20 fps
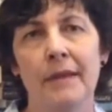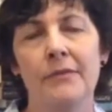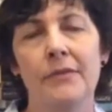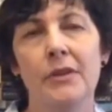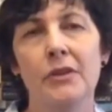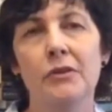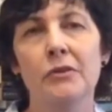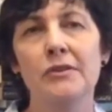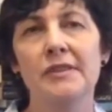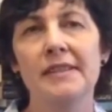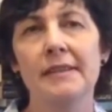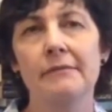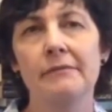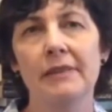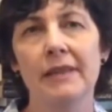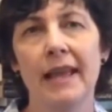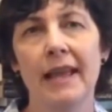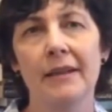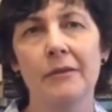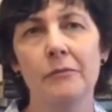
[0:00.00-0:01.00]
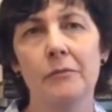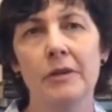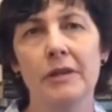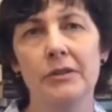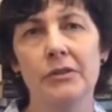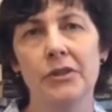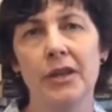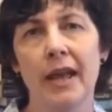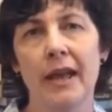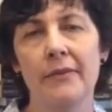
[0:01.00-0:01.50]
the use of
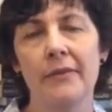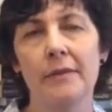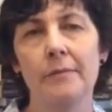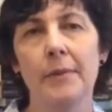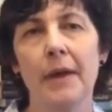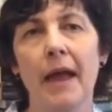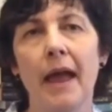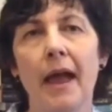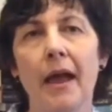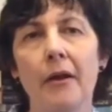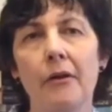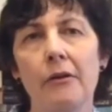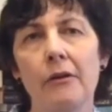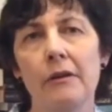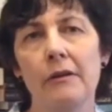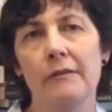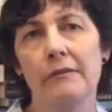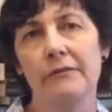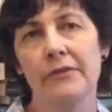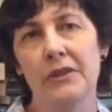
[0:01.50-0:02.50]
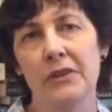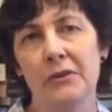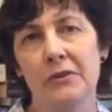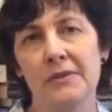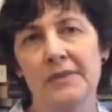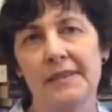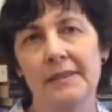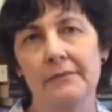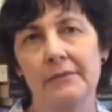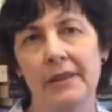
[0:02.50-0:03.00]
language and the power of the
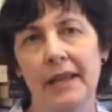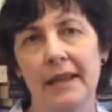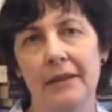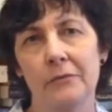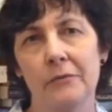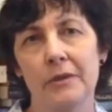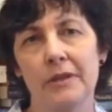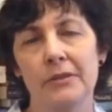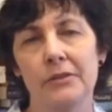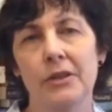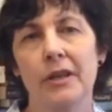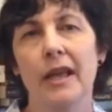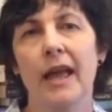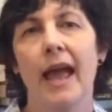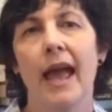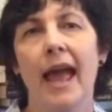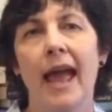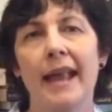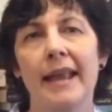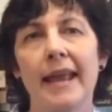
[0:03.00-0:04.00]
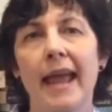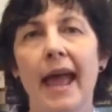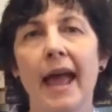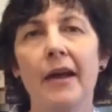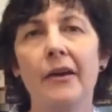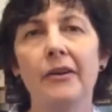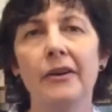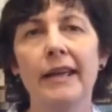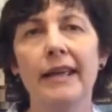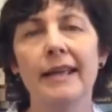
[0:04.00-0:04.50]
use of language and
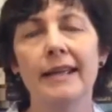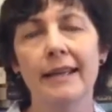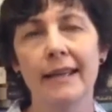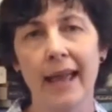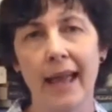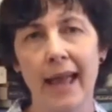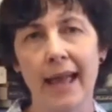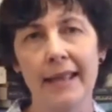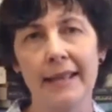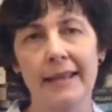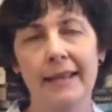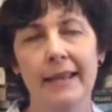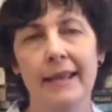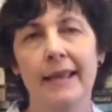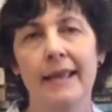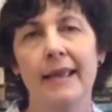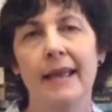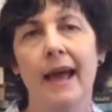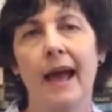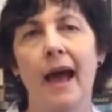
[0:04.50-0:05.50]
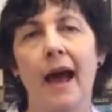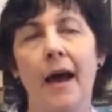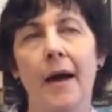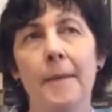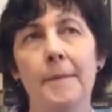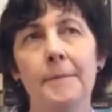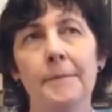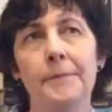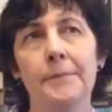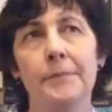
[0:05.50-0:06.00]
how it can
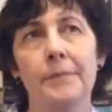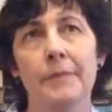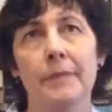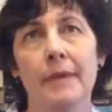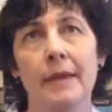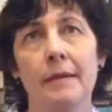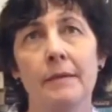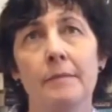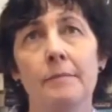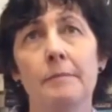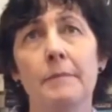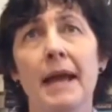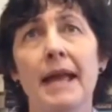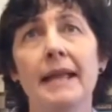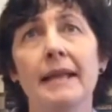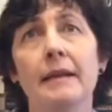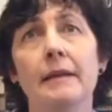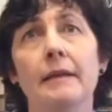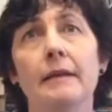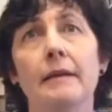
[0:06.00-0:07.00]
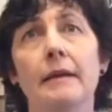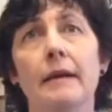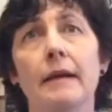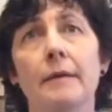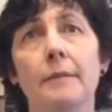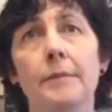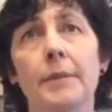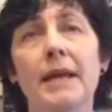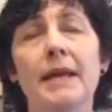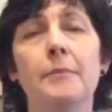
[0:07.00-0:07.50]
make
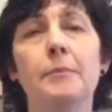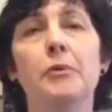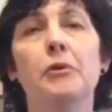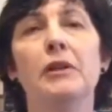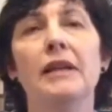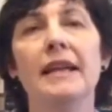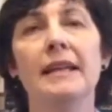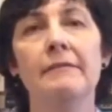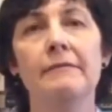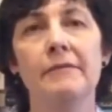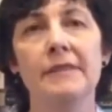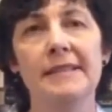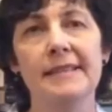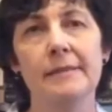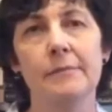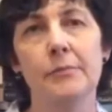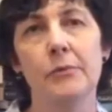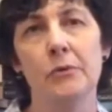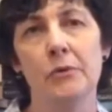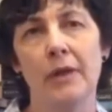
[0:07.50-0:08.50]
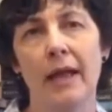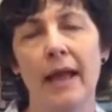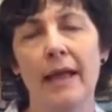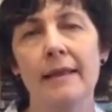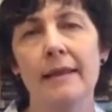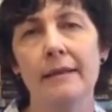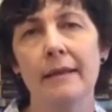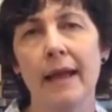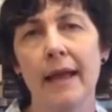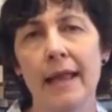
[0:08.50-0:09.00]
people invisible,
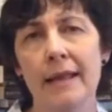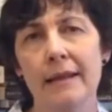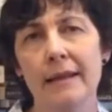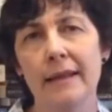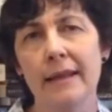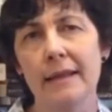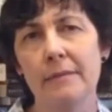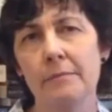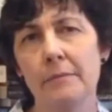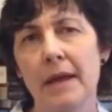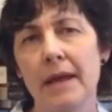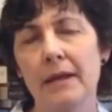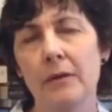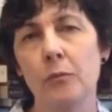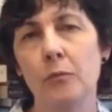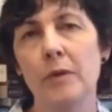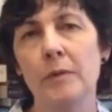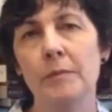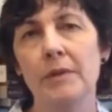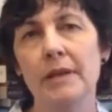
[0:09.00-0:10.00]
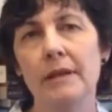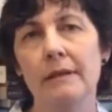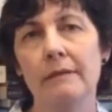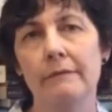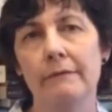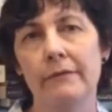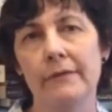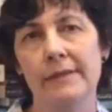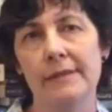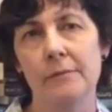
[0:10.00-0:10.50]
and again make women
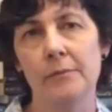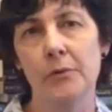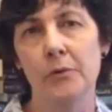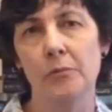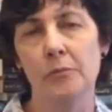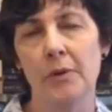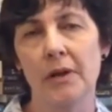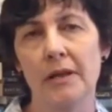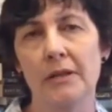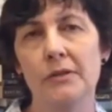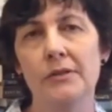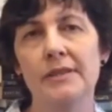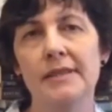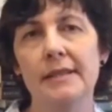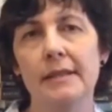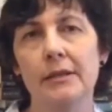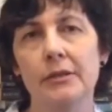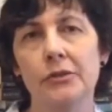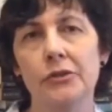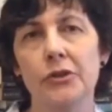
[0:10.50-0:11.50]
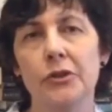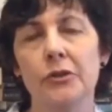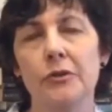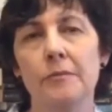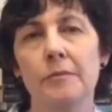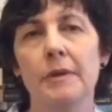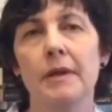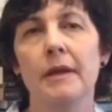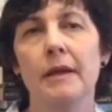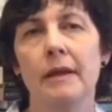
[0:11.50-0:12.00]
invisible by using a
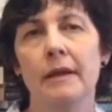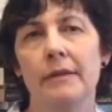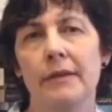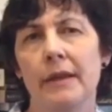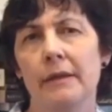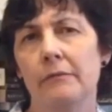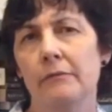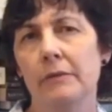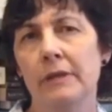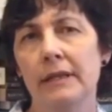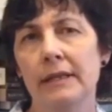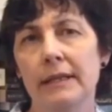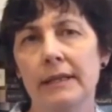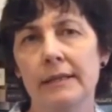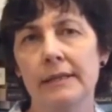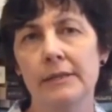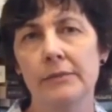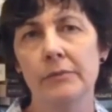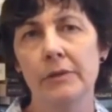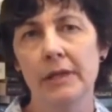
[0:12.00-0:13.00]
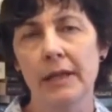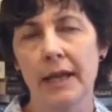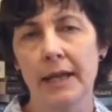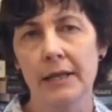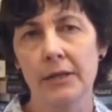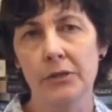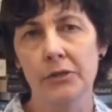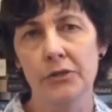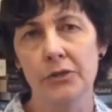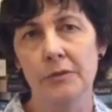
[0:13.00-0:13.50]
term that really is
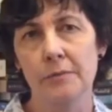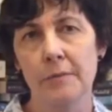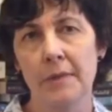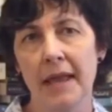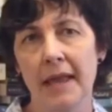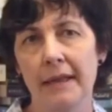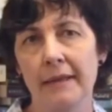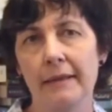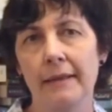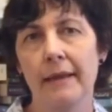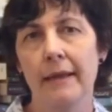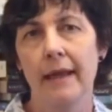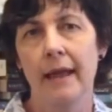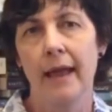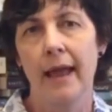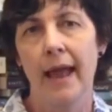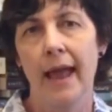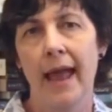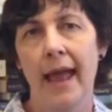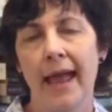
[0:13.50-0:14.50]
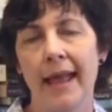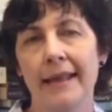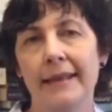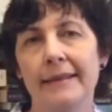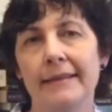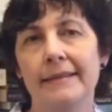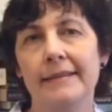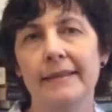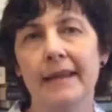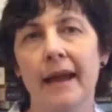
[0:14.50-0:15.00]
related to men,
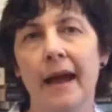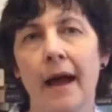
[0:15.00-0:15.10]
and